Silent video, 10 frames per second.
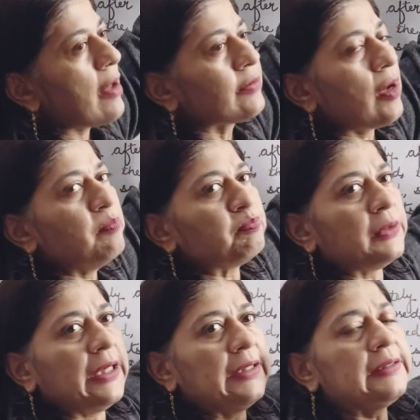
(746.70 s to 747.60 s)
are
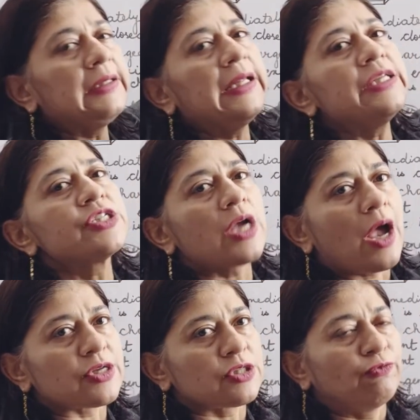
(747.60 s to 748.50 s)
completely
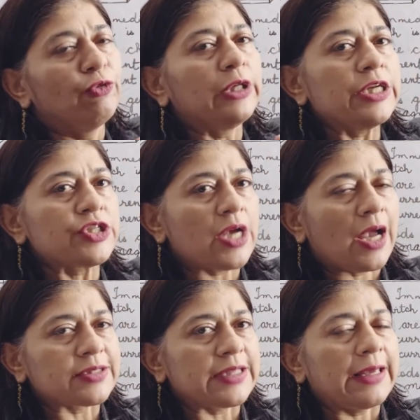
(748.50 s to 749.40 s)
charged, fully
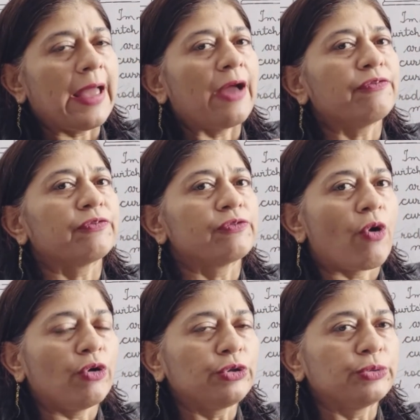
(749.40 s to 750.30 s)
charged, they have
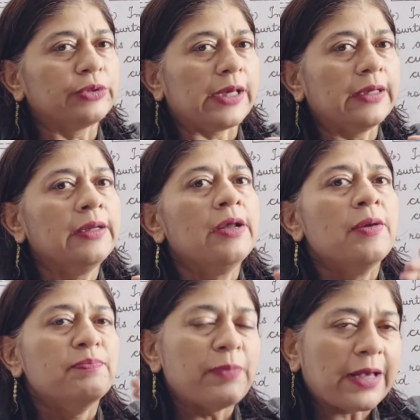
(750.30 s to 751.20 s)
gone to their
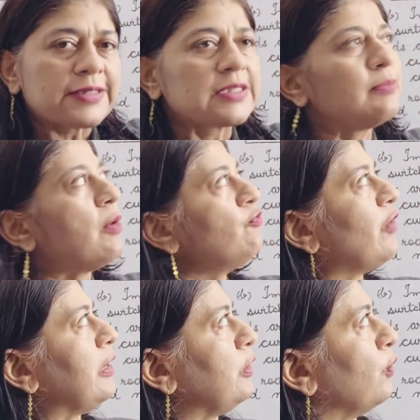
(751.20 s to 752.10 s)
maximum
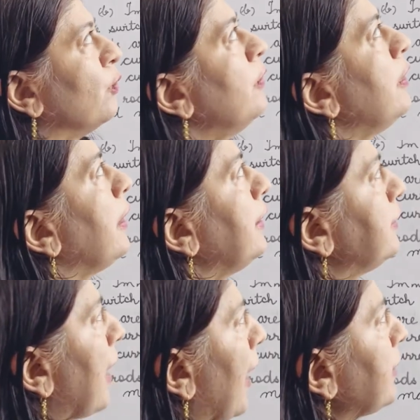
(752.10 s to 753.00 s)
value.
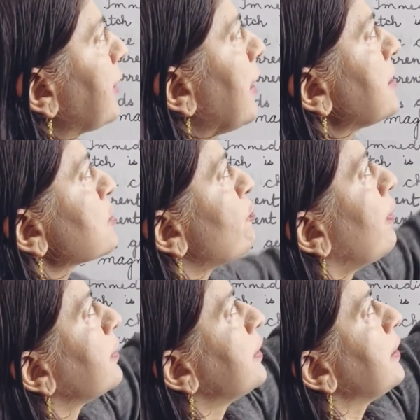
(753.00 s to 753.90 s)
In that case,
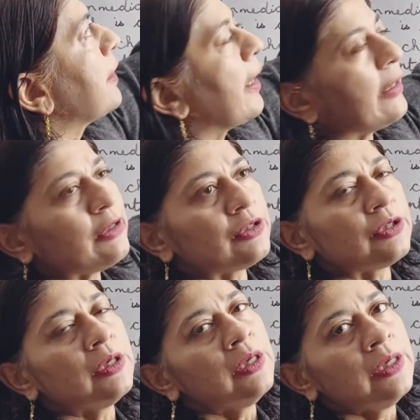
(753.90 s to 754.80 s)
further current
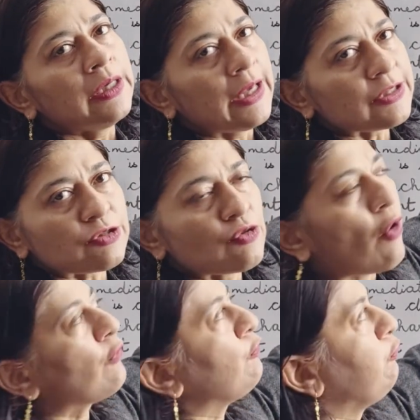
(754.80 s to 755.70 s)
is
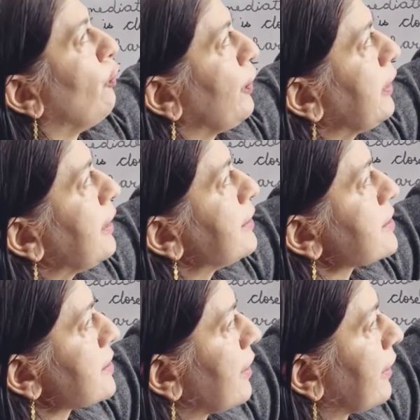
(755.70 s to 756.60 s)
not flowing in the
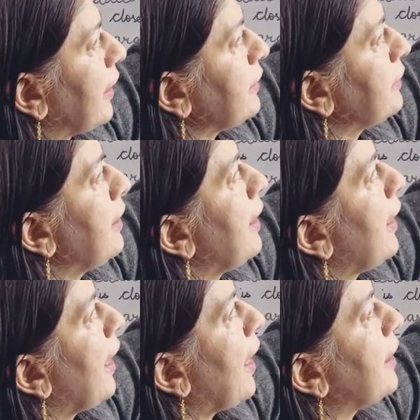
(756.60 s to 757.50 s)
circuit
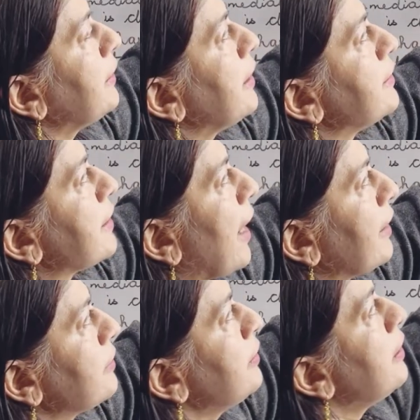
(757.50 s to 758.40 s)
and in that